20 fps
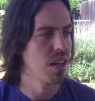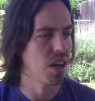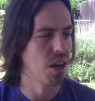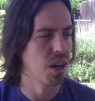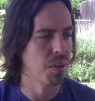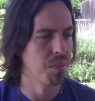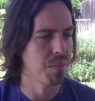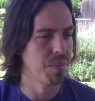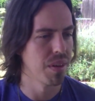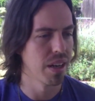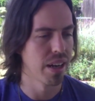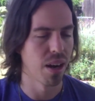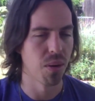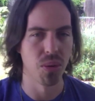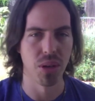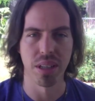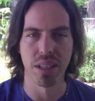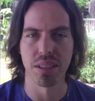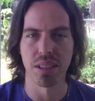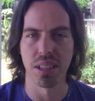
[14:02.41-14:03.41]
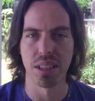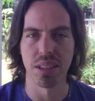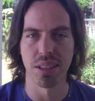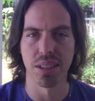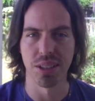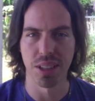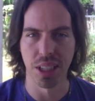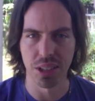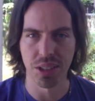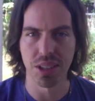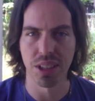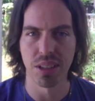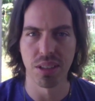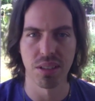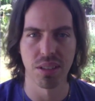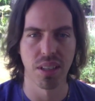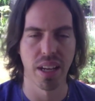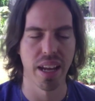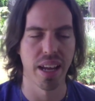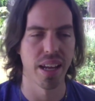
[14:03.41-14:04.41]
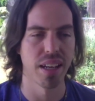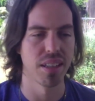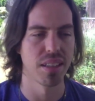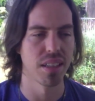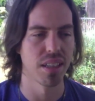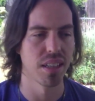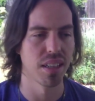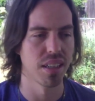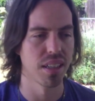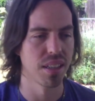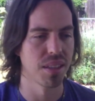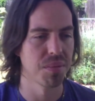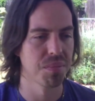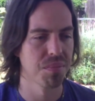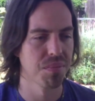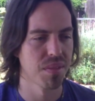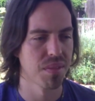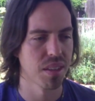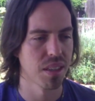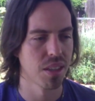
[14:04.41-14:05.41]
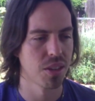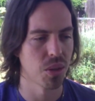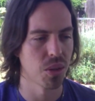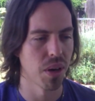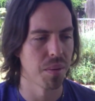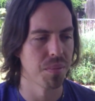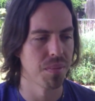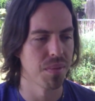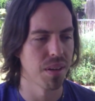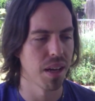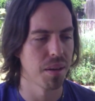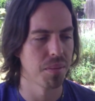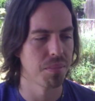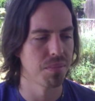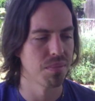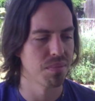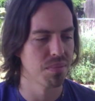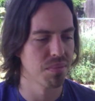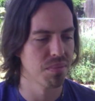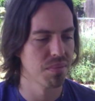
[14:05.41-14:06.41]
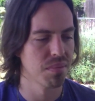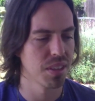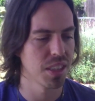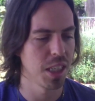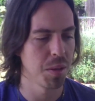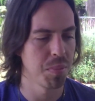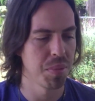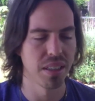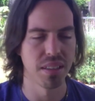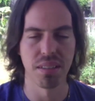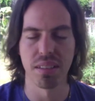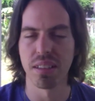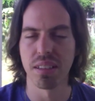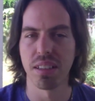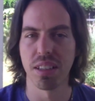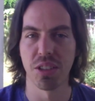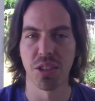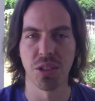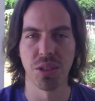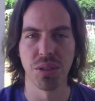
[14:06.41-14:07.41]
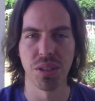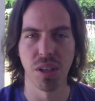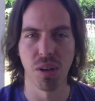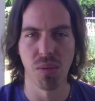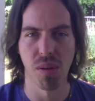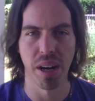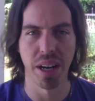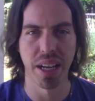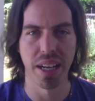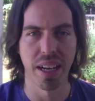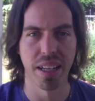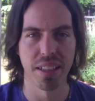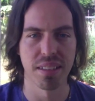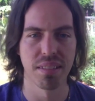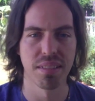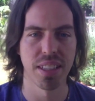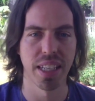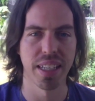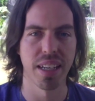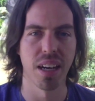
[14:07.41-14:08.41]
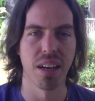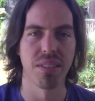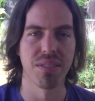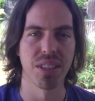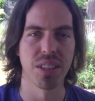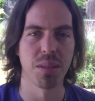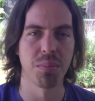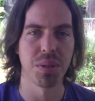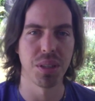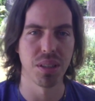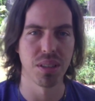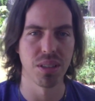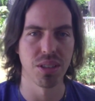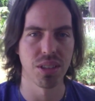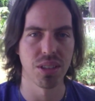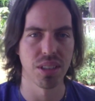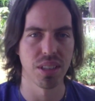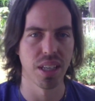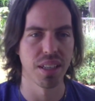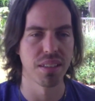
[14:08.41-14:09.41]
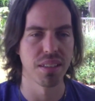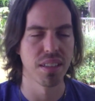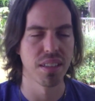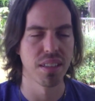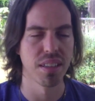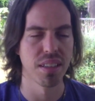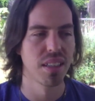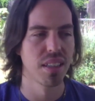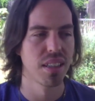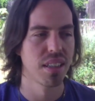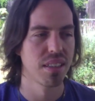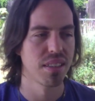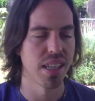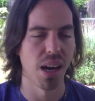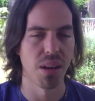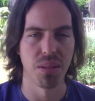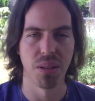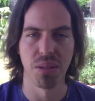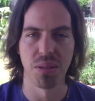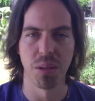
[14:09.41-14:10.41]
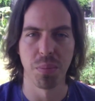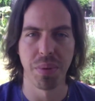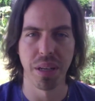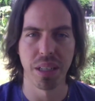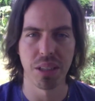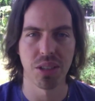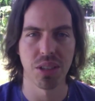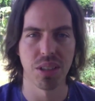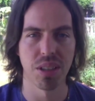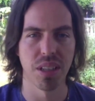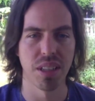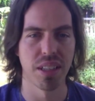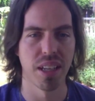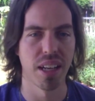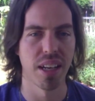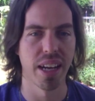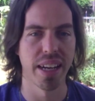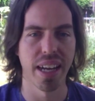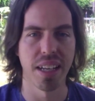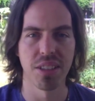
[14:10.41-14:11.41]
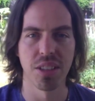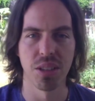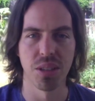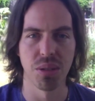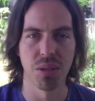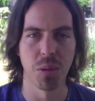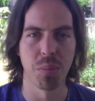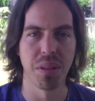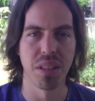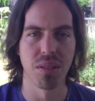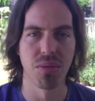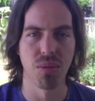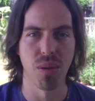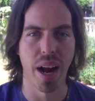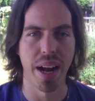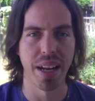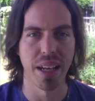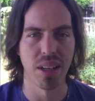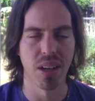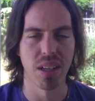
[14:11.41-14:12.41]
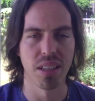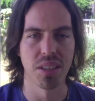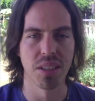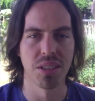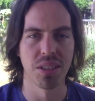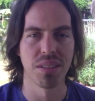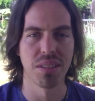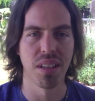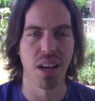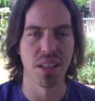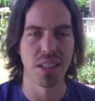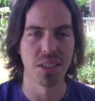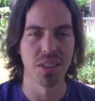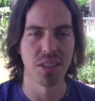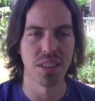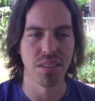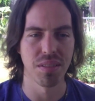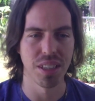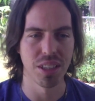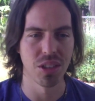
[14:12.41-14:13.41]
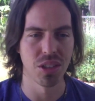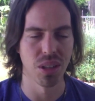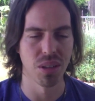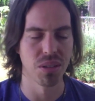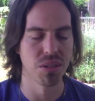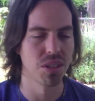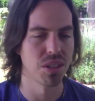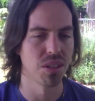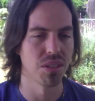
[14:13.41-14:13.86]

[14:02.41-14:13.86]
And I work as his assistant. And so I'm keeping the studio running. I take care of the computers, and I download the picture, and then I get to do a bit of writing on his TV shows.